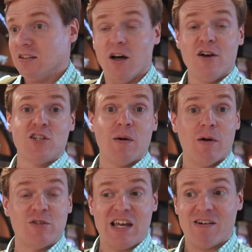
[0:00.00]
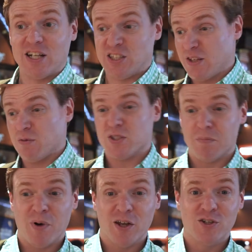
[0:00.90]
Last time I was here, actually, there was a
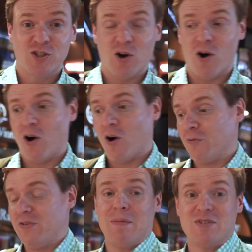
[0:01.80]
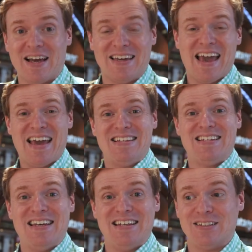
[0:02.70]
bunch of Yamazaki
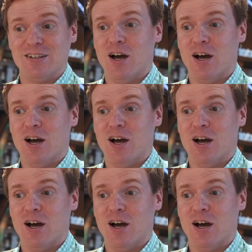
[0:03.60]
18,